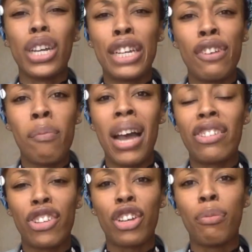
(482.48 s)
giving back
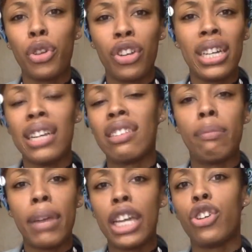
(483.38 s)
to the community
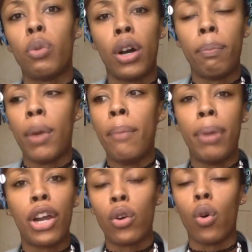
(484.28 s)
doesn't make you a
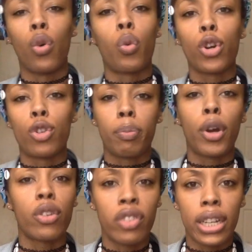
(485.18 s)
better or worse
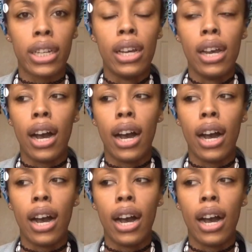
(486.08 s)
person.